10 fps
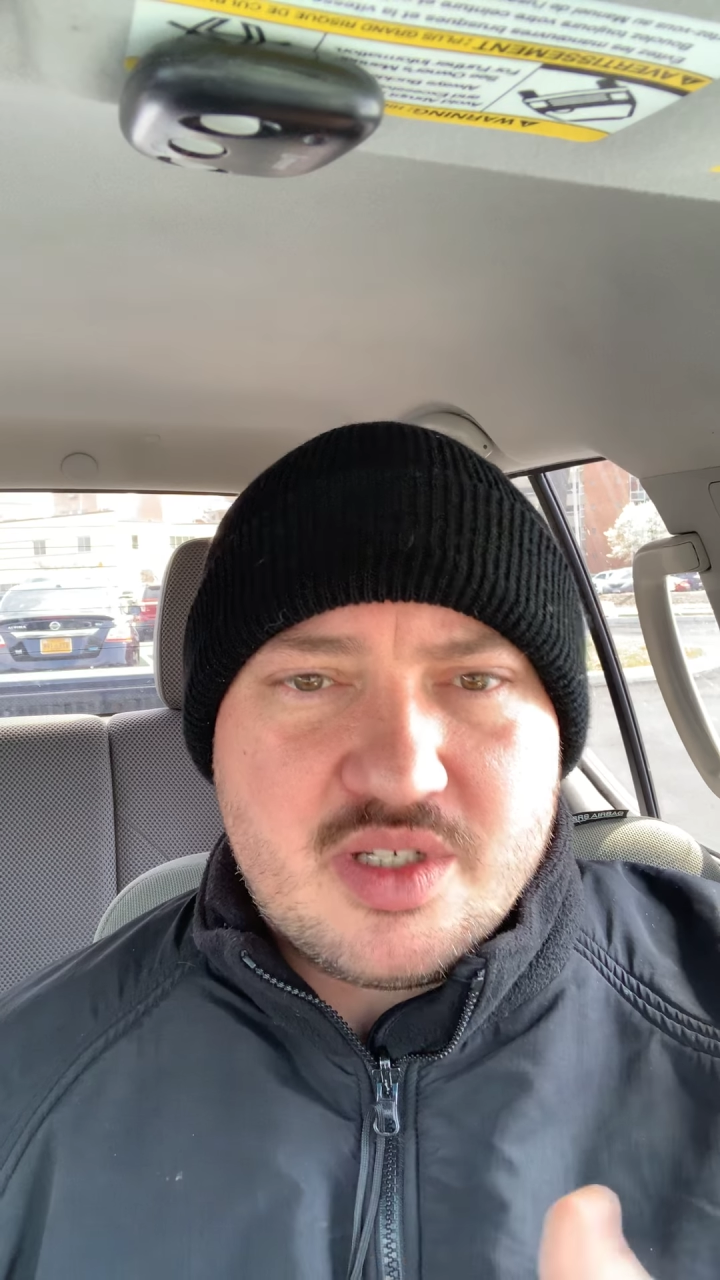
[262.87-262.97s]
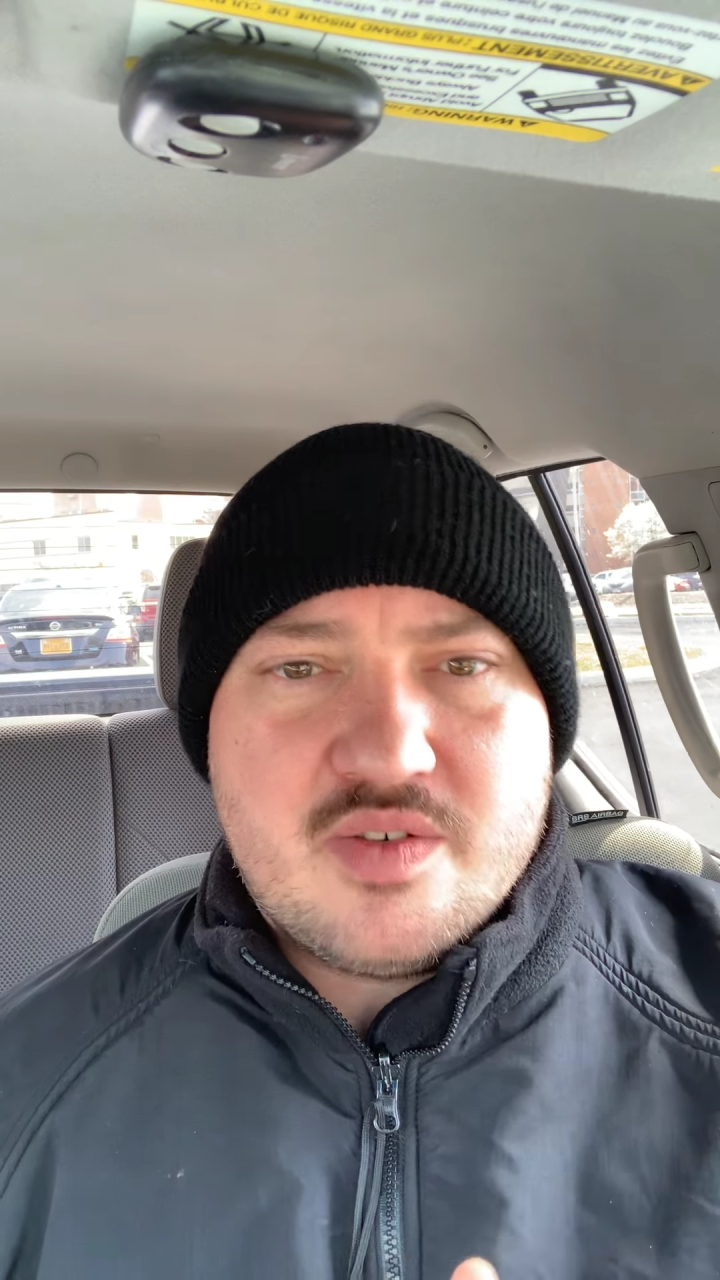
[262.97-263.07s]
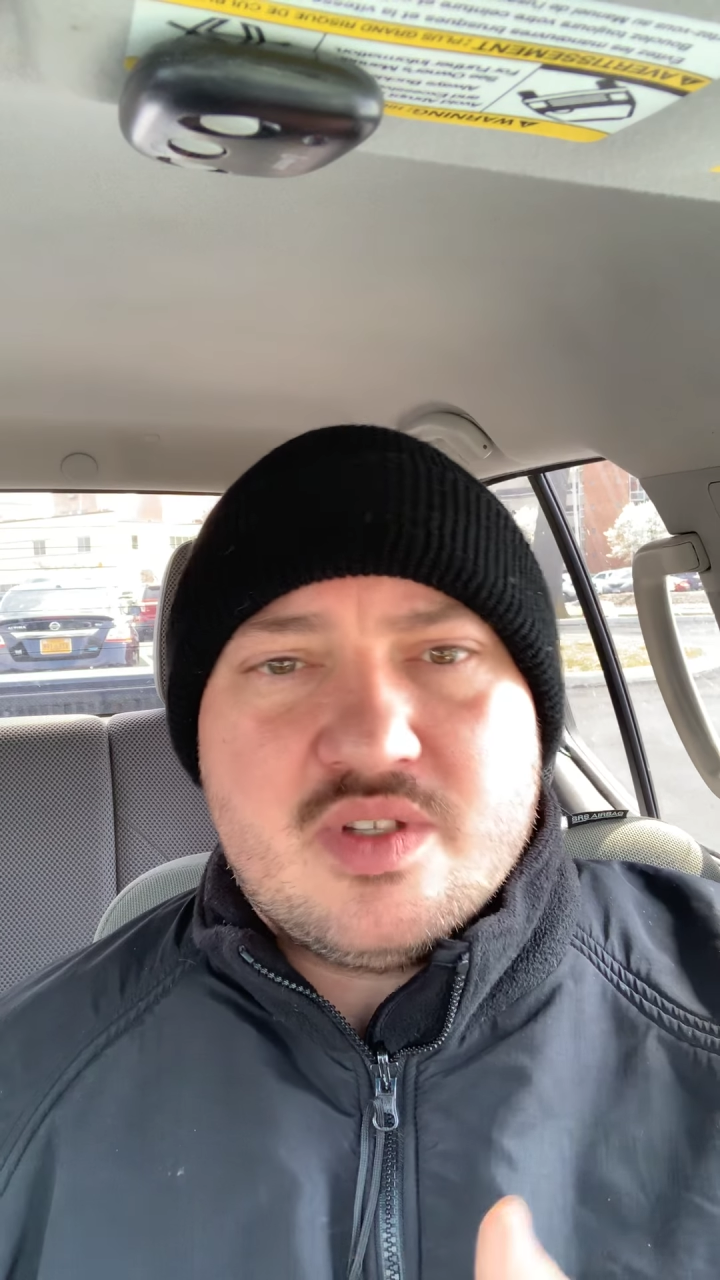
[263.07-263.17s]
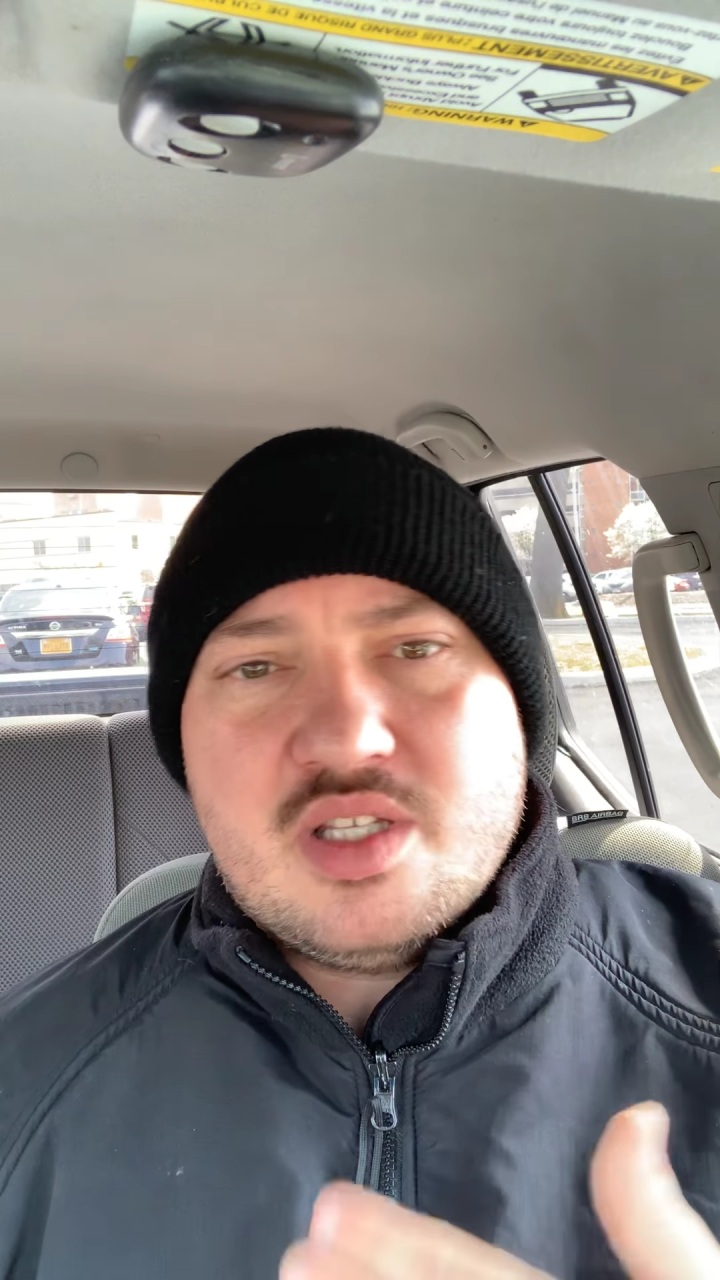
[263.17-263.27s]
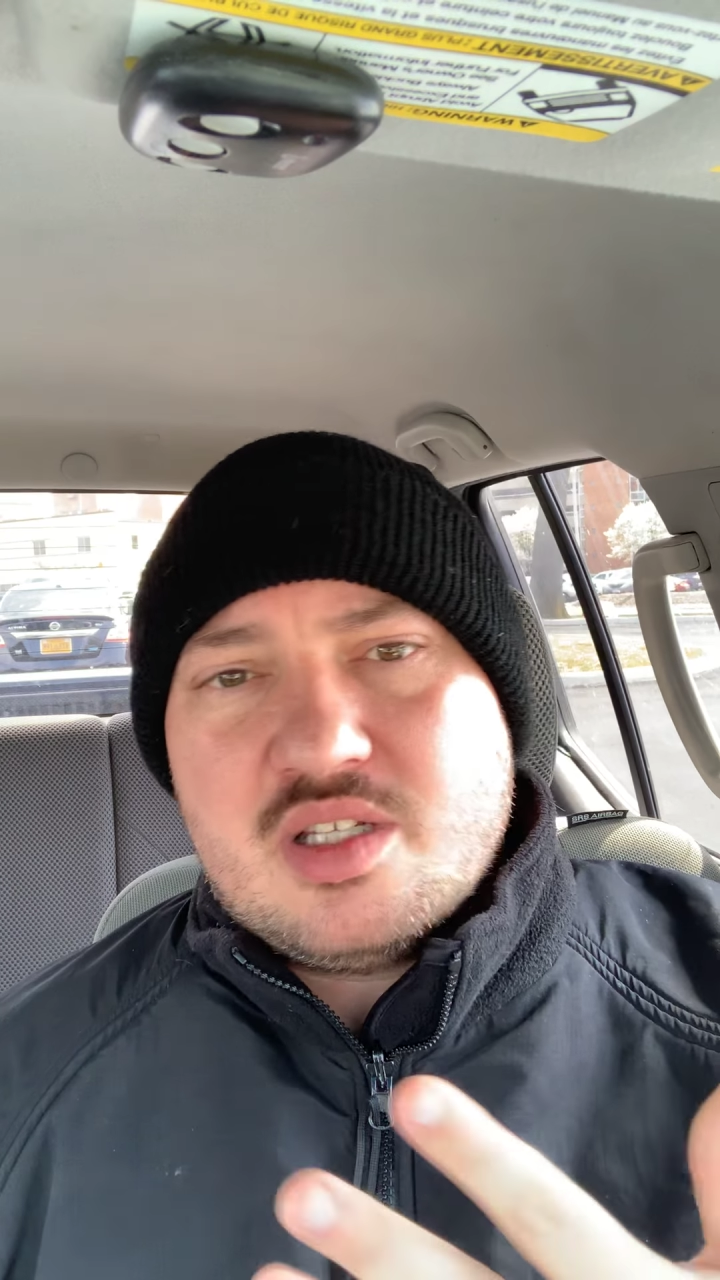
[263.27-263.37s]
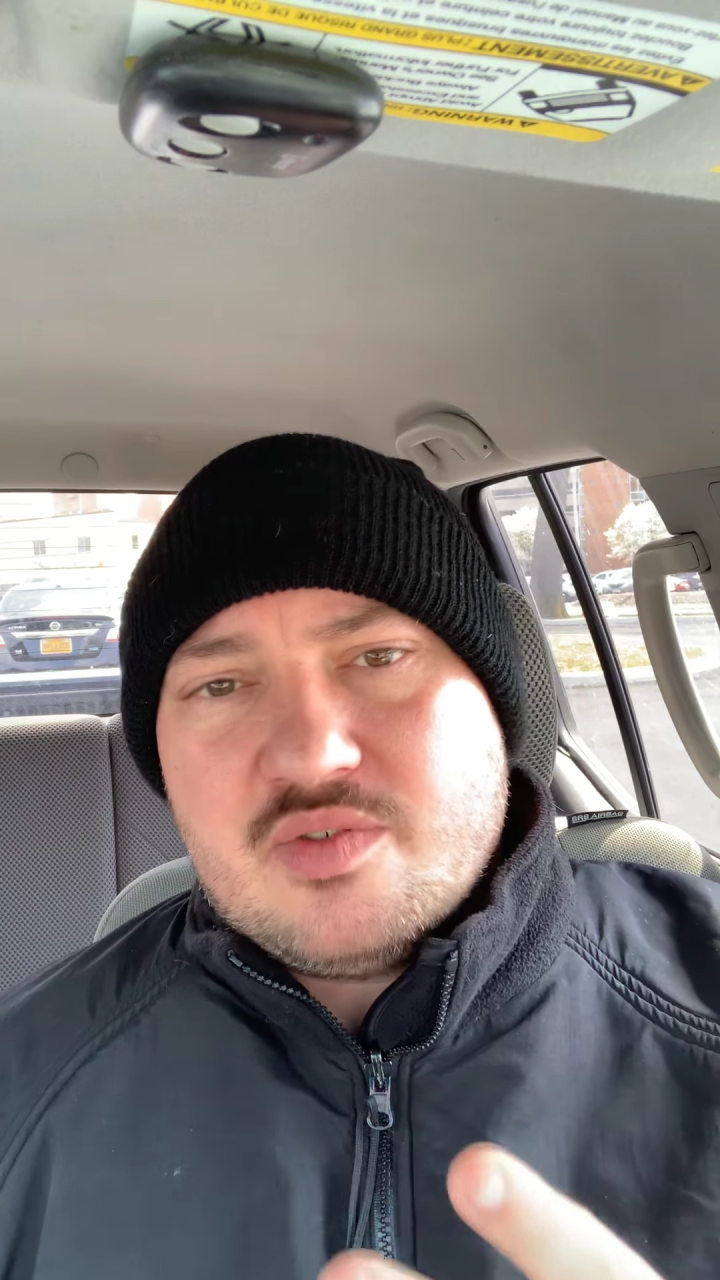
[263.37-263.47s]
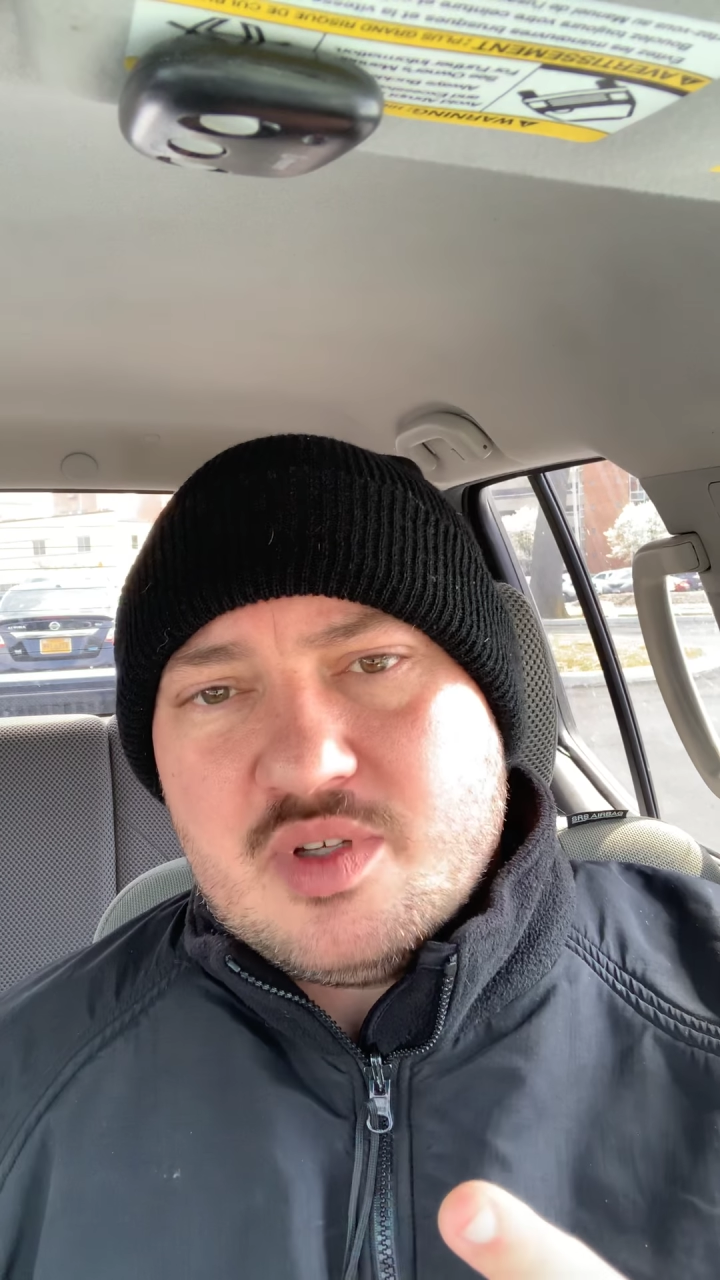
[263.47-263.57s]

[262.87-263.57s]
and everything of